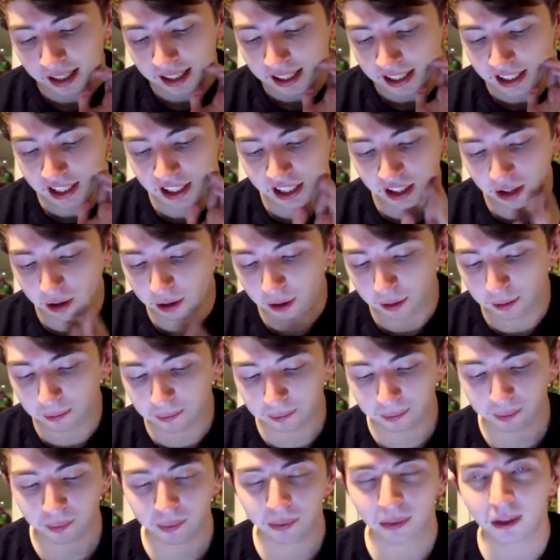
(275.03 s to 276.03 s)
So,
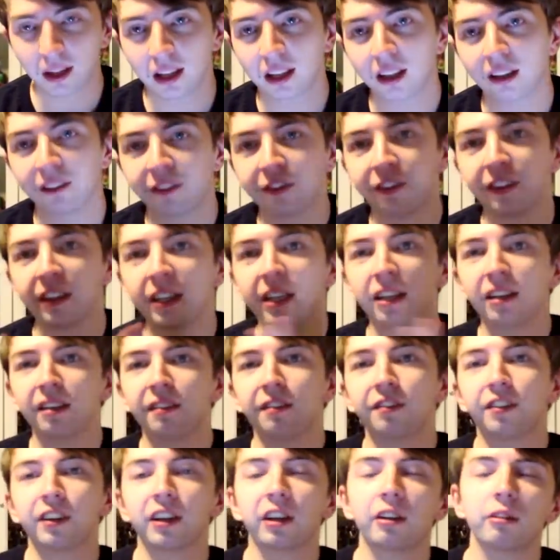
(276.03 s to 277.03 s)
the thing
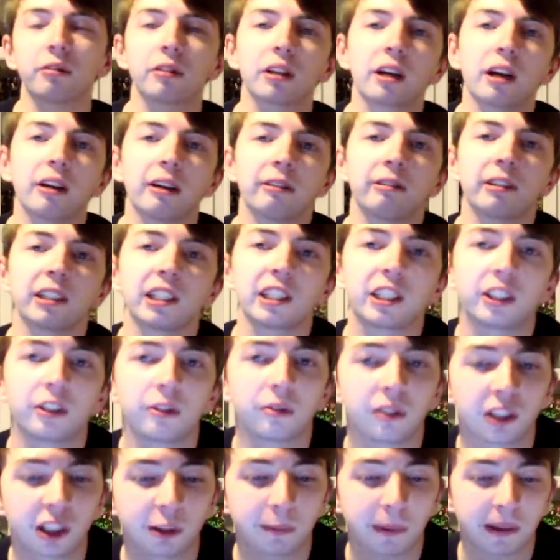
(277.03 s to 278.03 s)
that I'll go
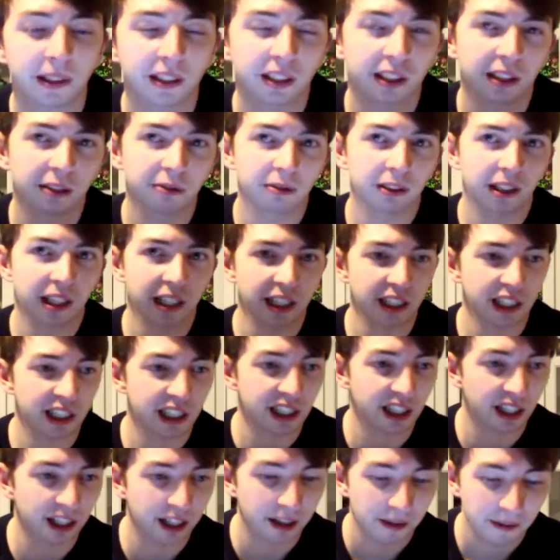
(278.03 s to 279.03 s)
into especially with this
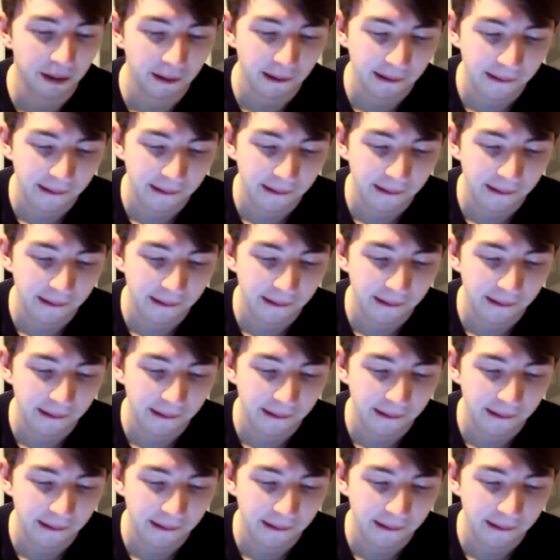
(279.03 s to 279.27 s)
is like,